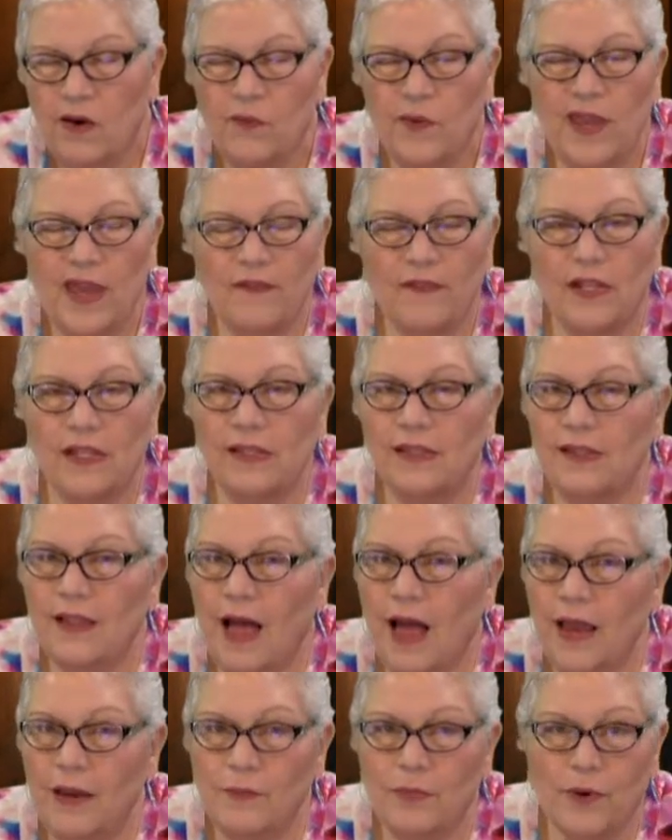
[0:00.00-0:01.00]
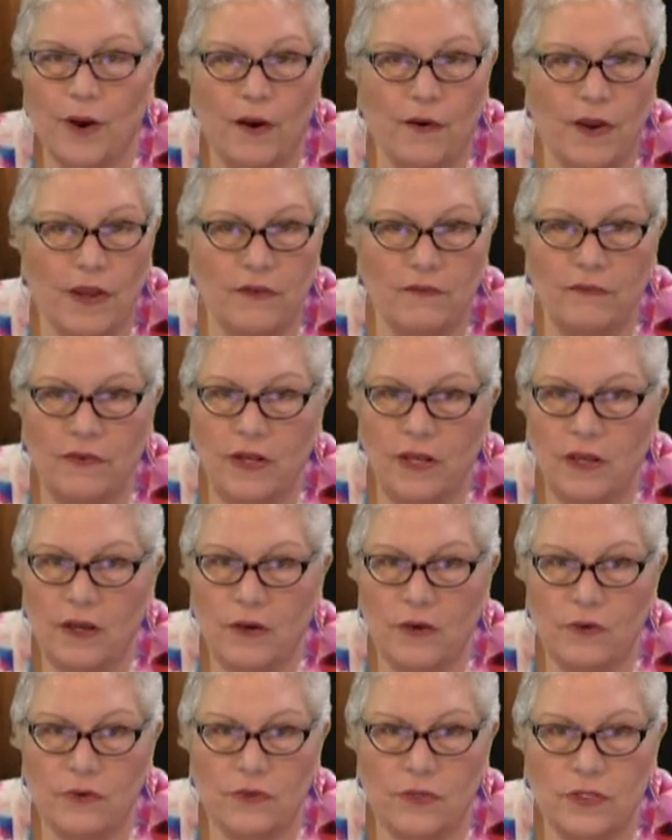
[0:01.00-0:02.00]
We have a library of
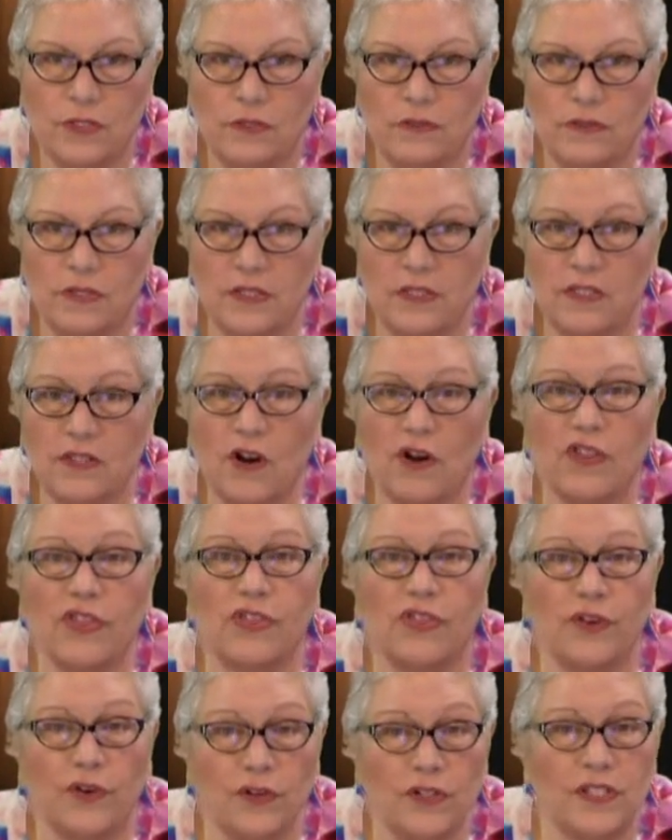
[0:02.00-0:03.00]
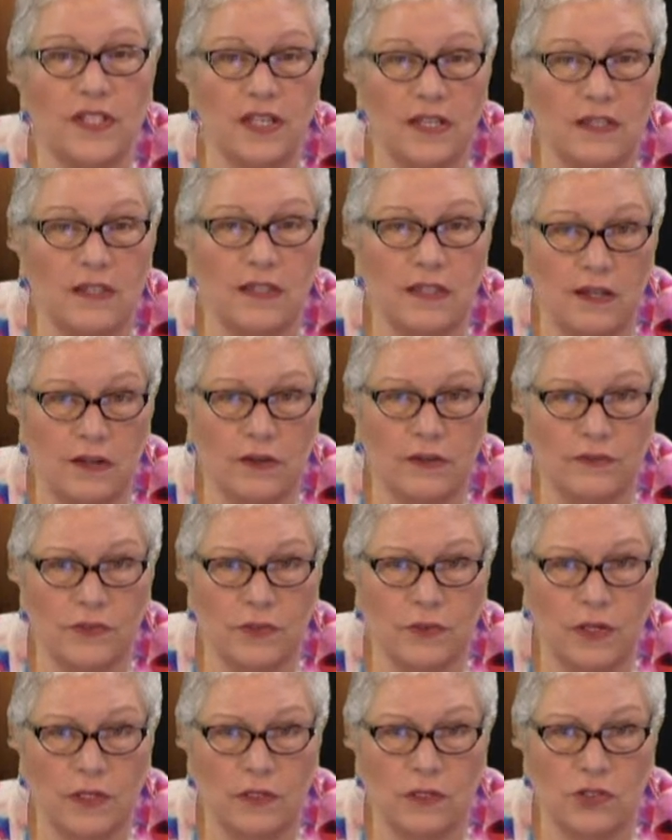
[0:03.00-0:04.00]
videos. This is our 13th year of
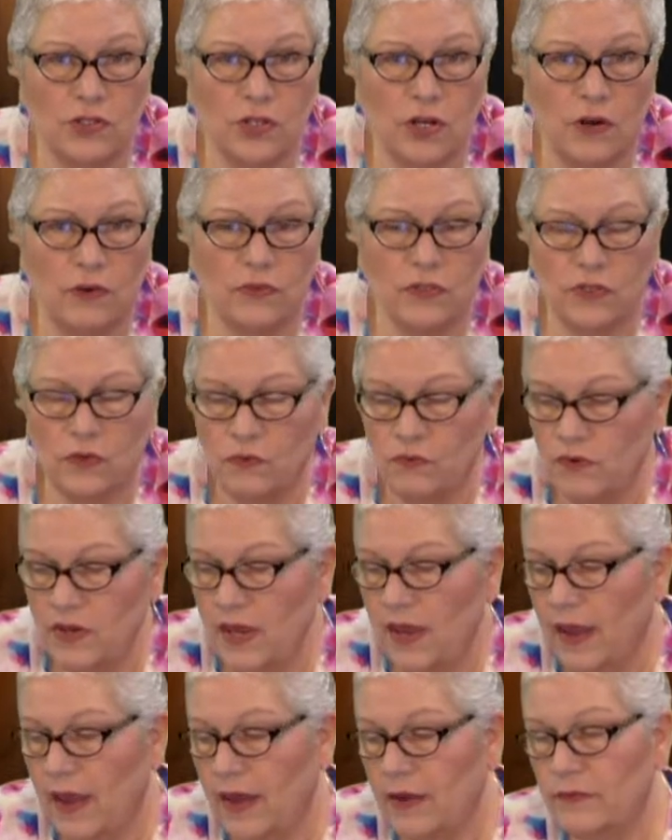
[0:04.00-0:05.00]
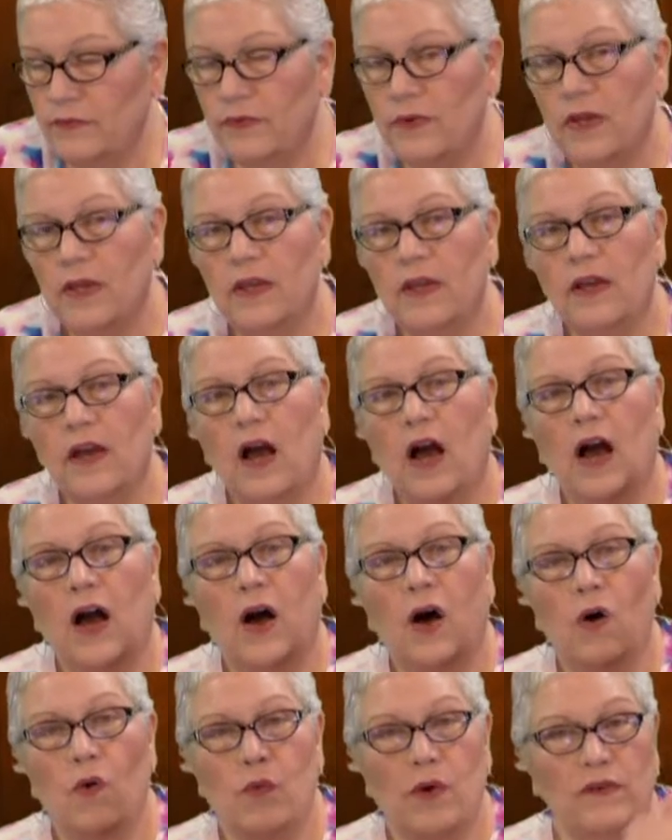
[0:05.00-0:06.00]
doing this show. So we have,
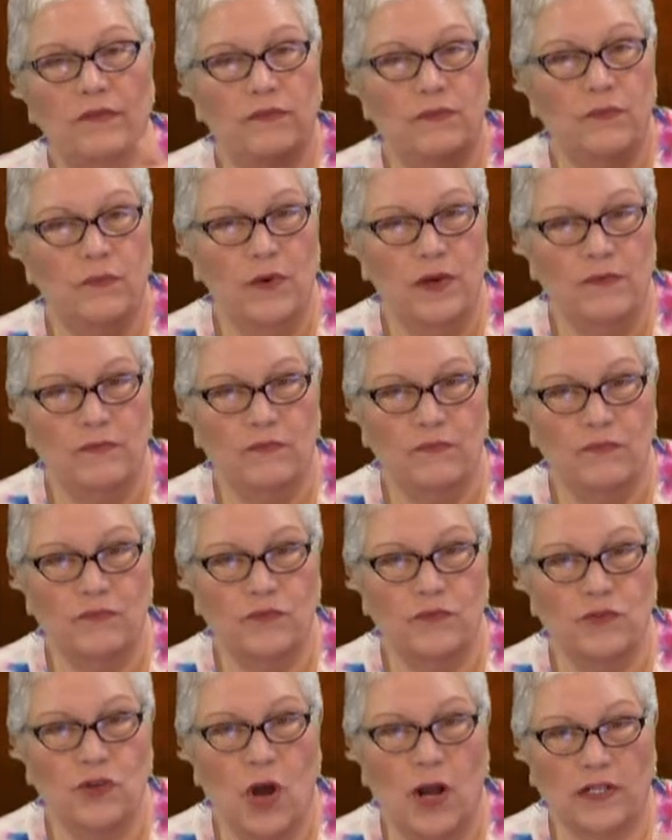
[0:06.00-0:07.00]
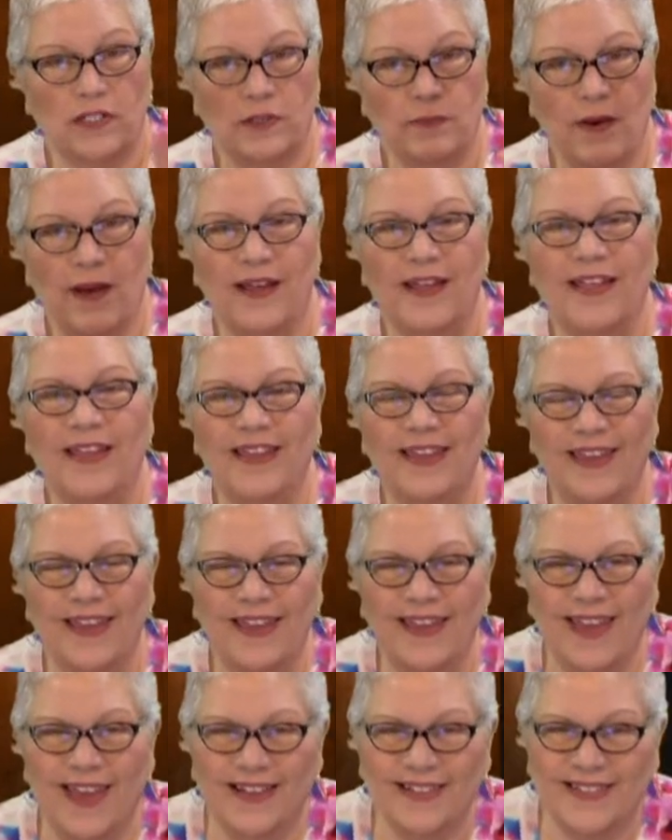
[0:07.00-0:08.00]
we've talked about,
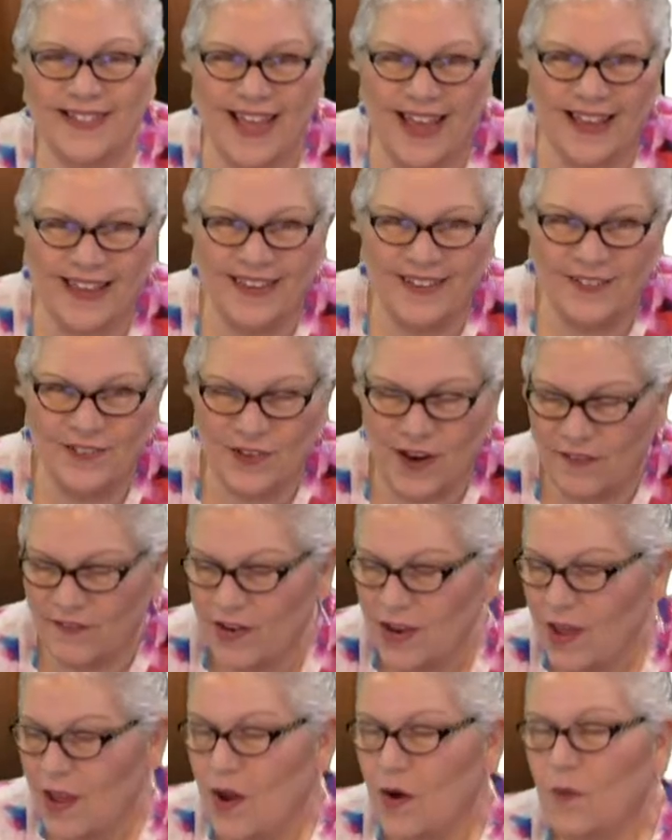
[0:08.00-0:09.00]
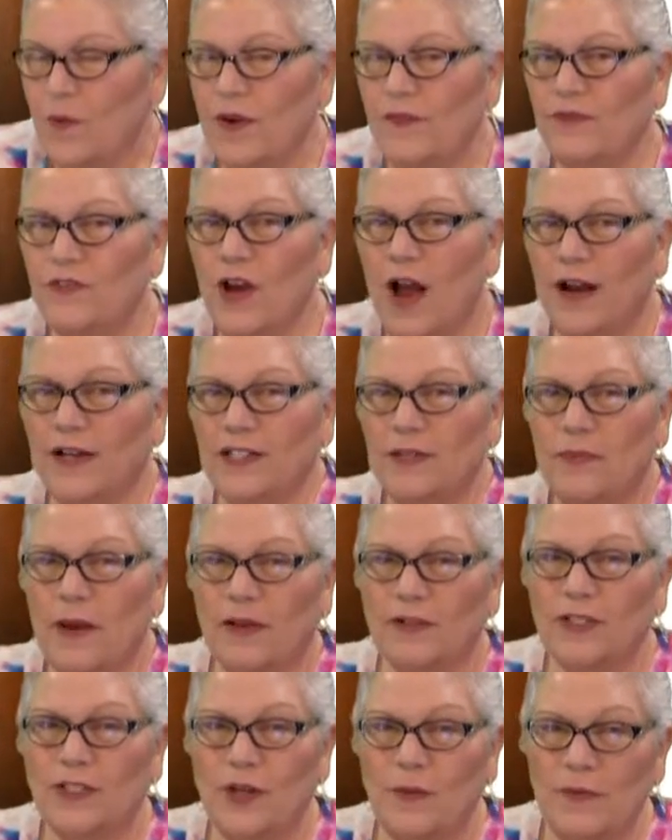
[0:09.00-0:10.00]
thank you, Trayvon. We've talked
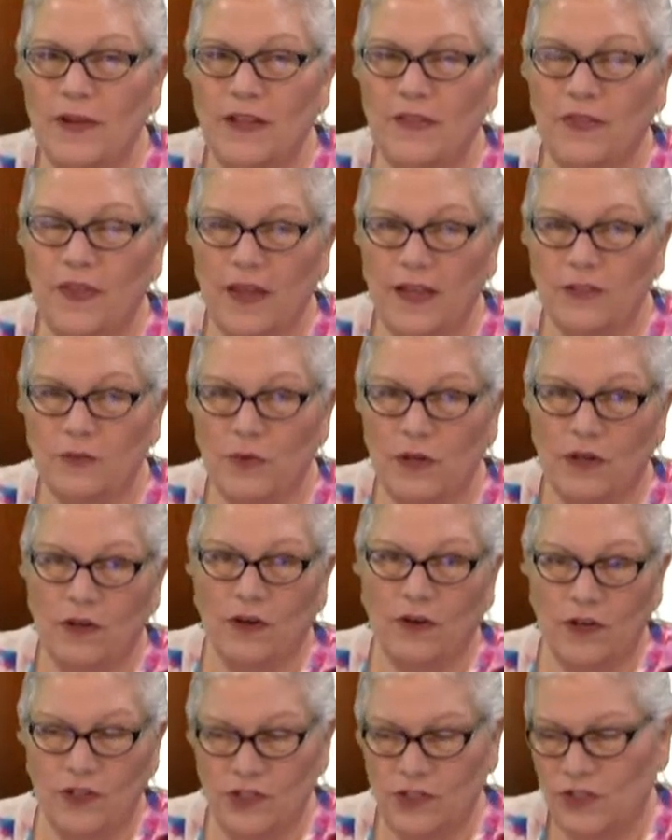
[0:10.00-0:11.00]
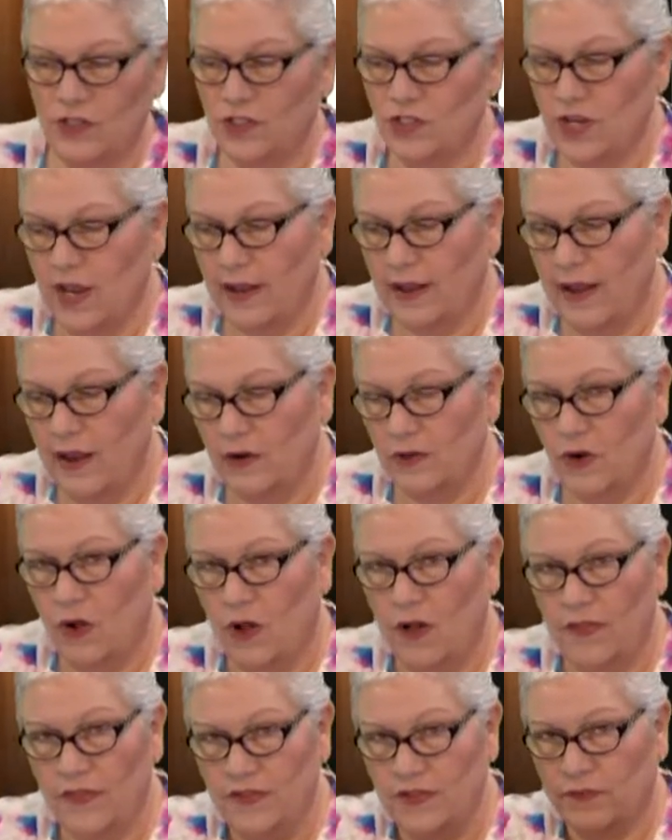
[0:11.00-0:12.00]
about so many things. We encourage you to check out
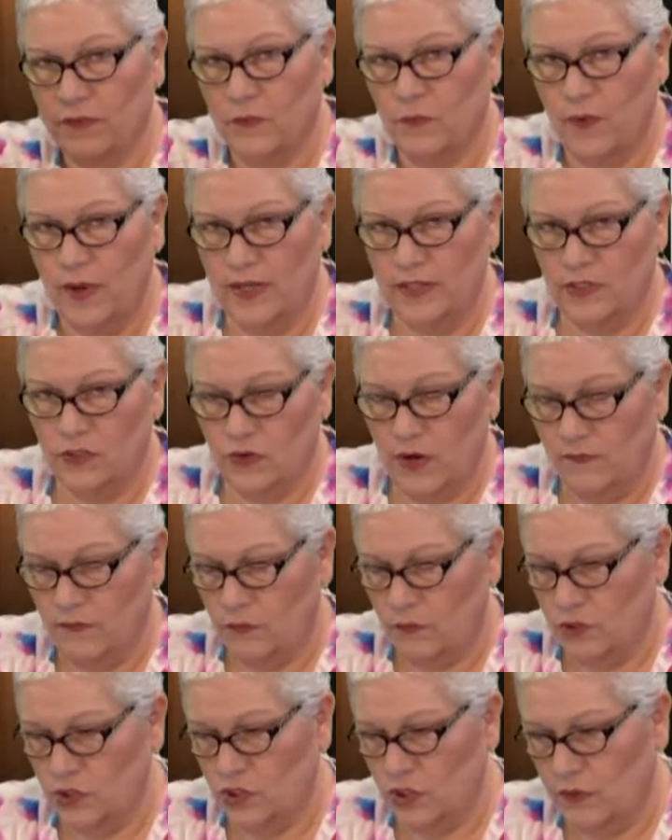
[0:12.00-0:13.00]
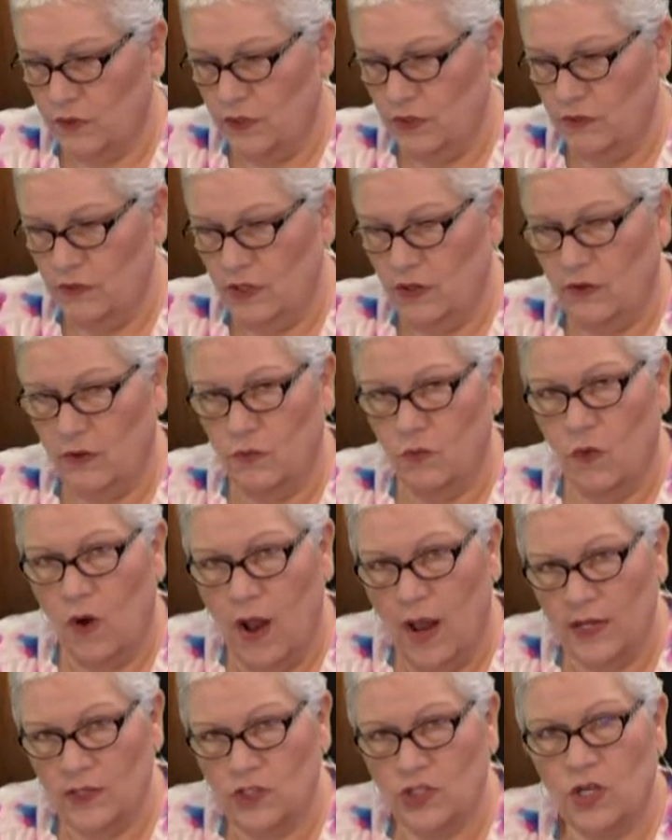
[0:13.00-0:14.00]
all the different ways Trayvon was showing you that you can
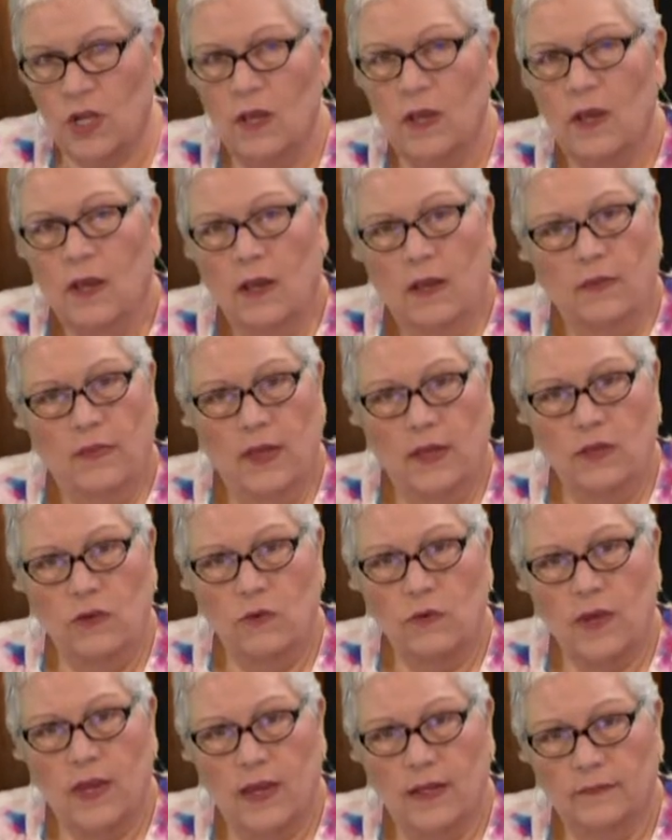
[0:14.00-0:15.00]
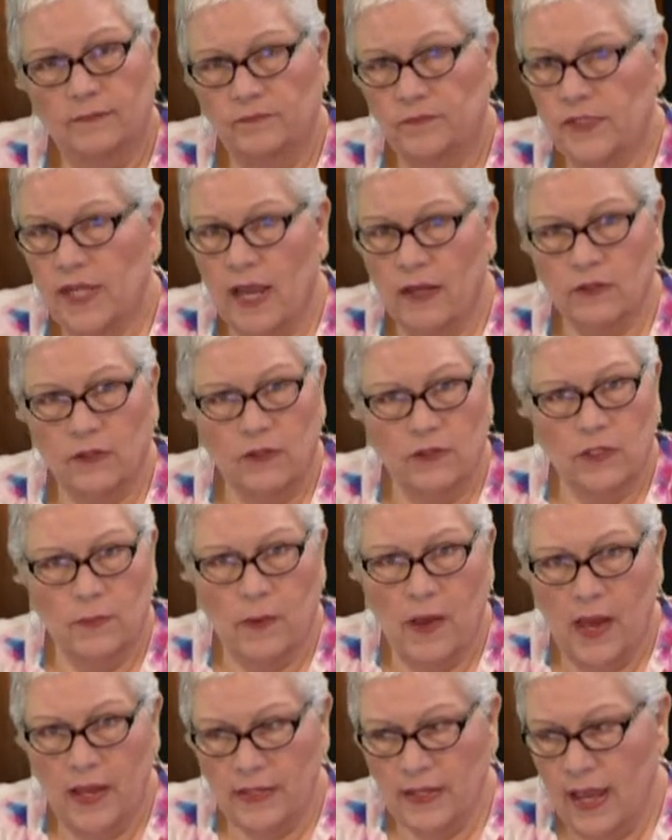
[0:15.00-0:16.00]
watch, that you can download the
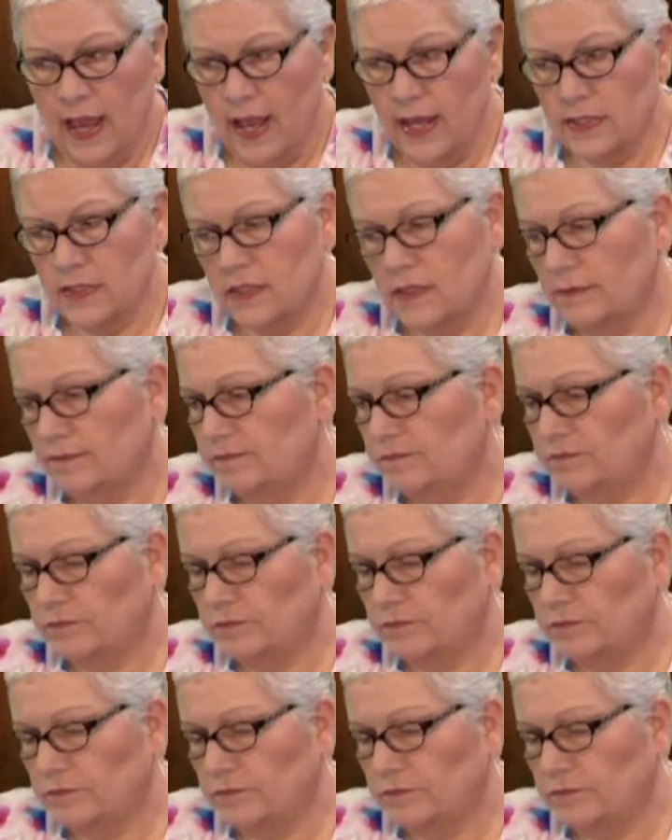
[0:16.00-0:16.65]
podcast,